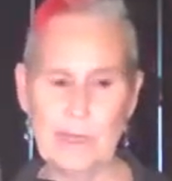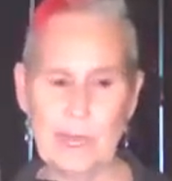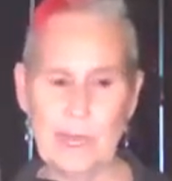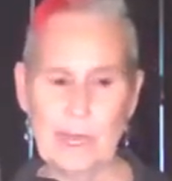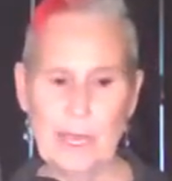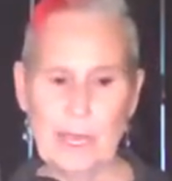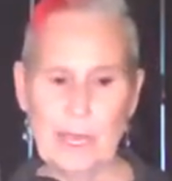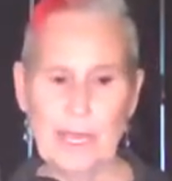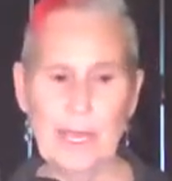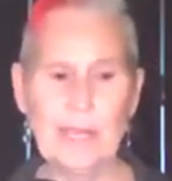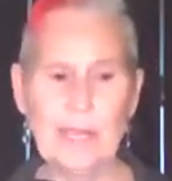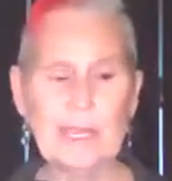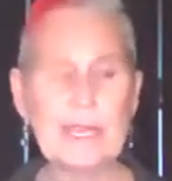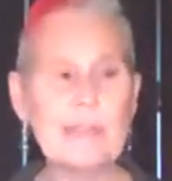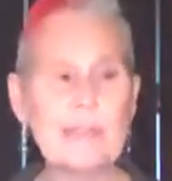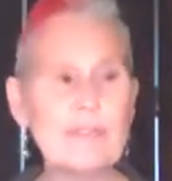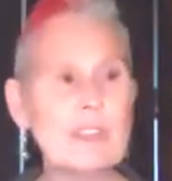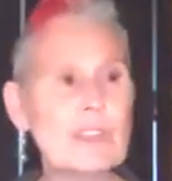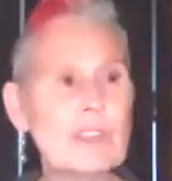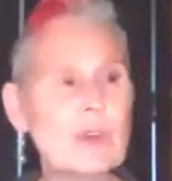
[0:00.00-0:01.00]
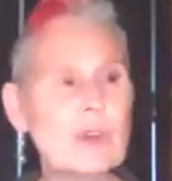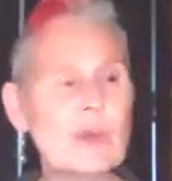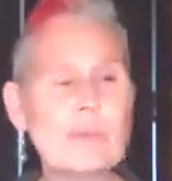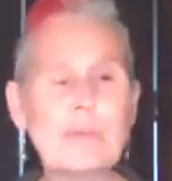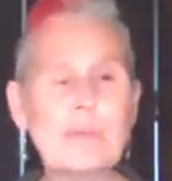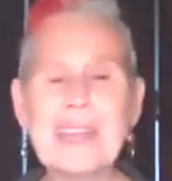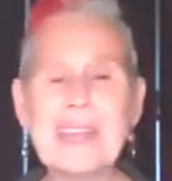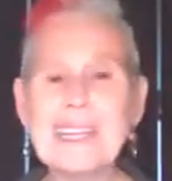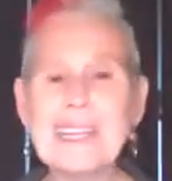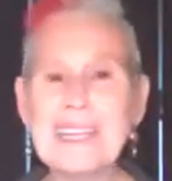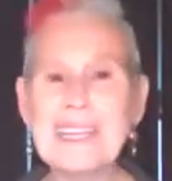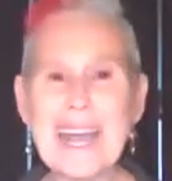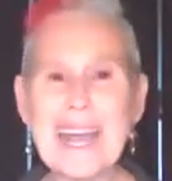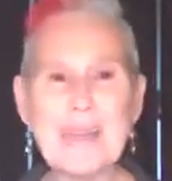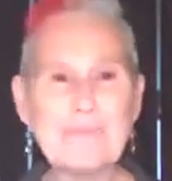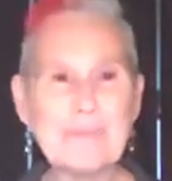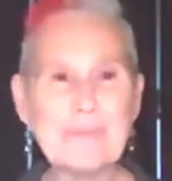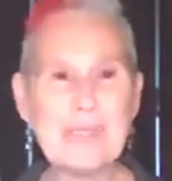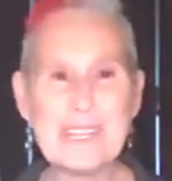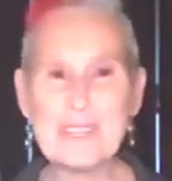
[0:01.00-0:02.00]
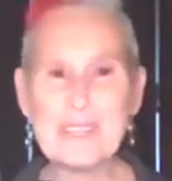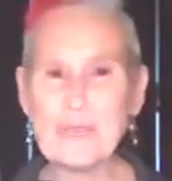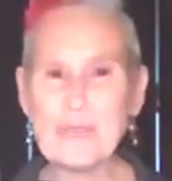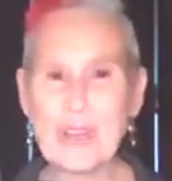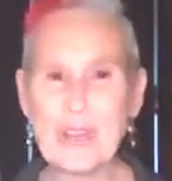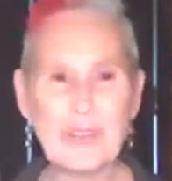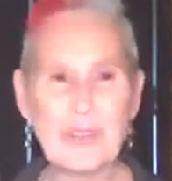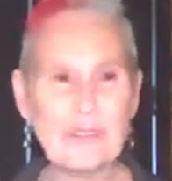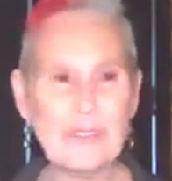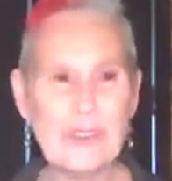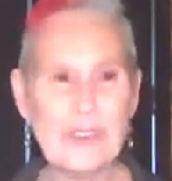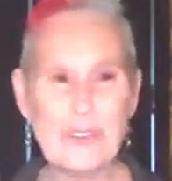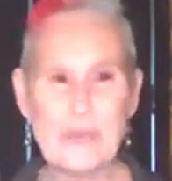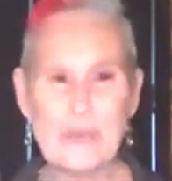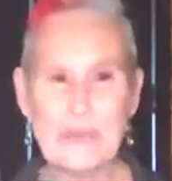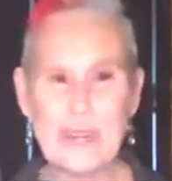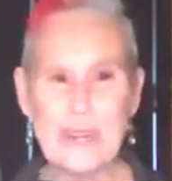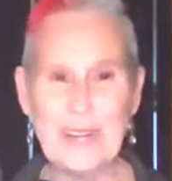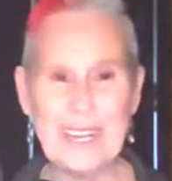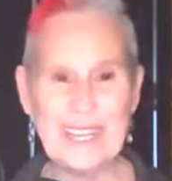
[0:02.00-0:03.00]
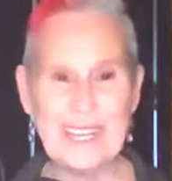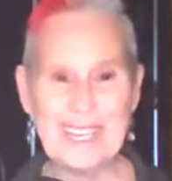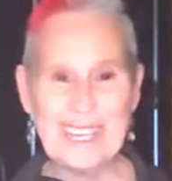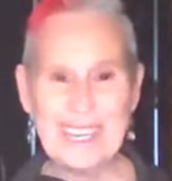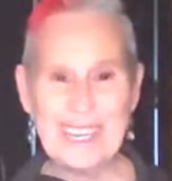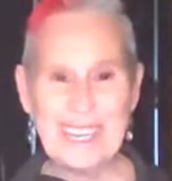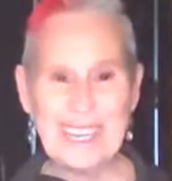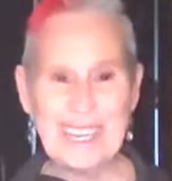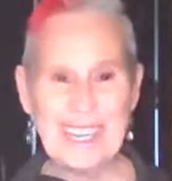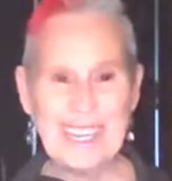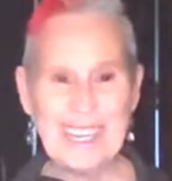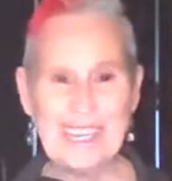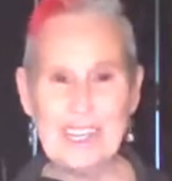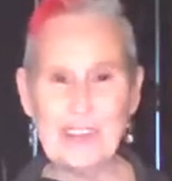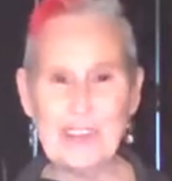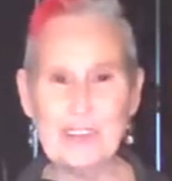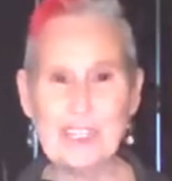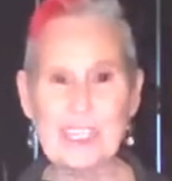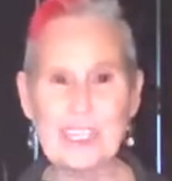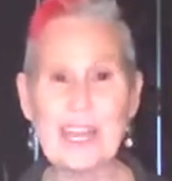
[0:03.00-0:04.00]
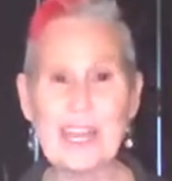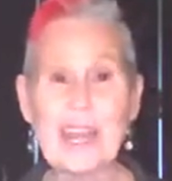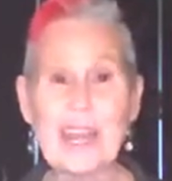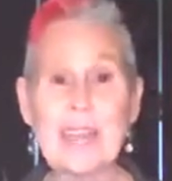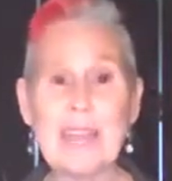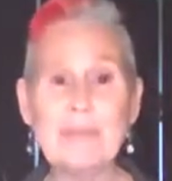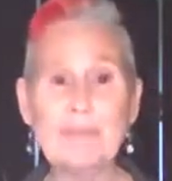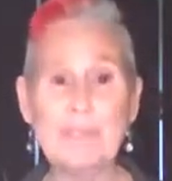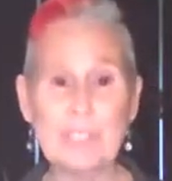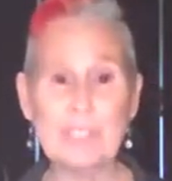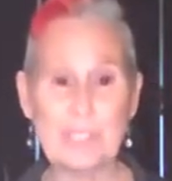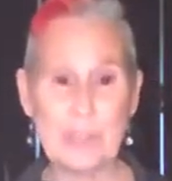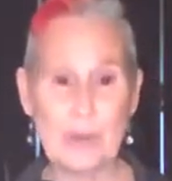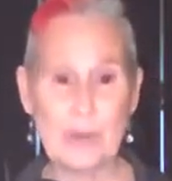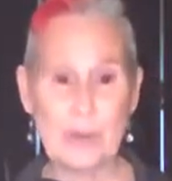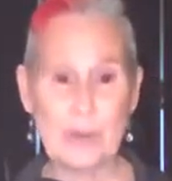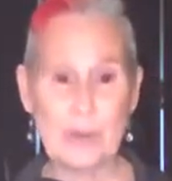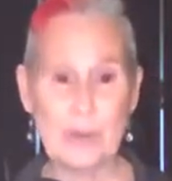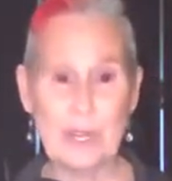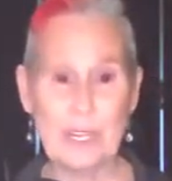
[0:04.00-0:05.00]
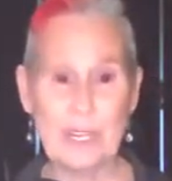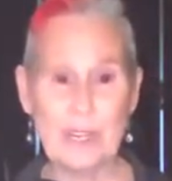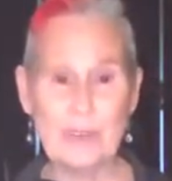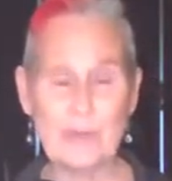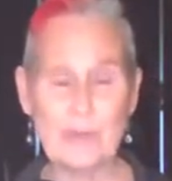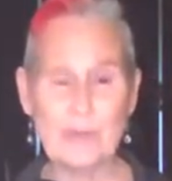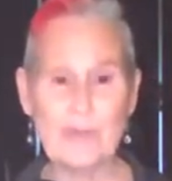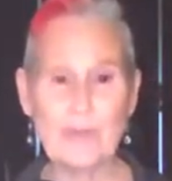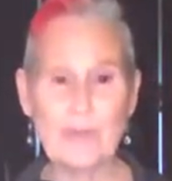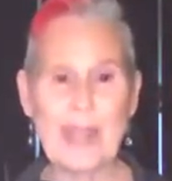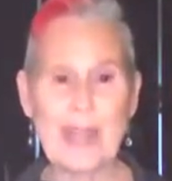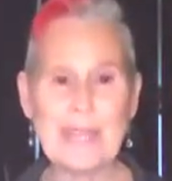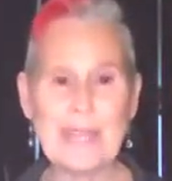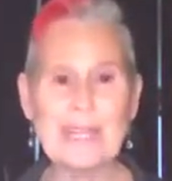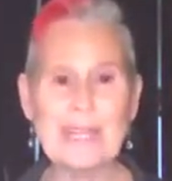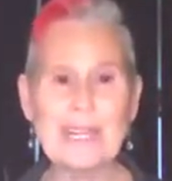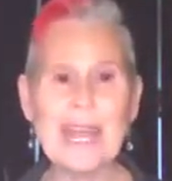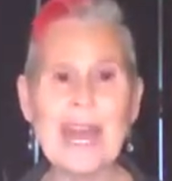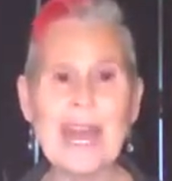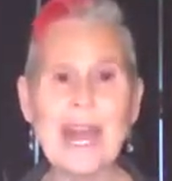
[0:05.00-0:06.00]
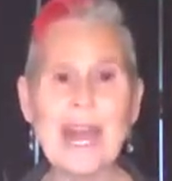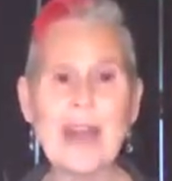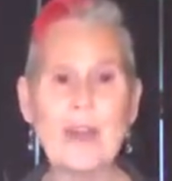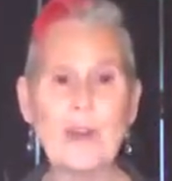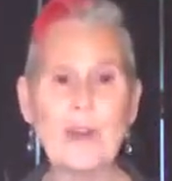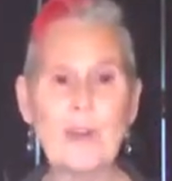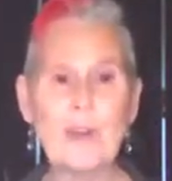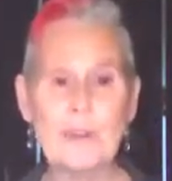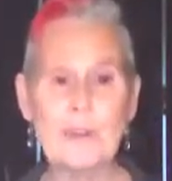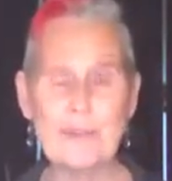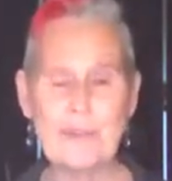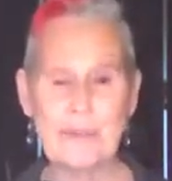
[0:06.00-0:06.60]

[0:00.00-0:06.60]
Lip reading: And even though it might not be 12 noon in your time zone right now,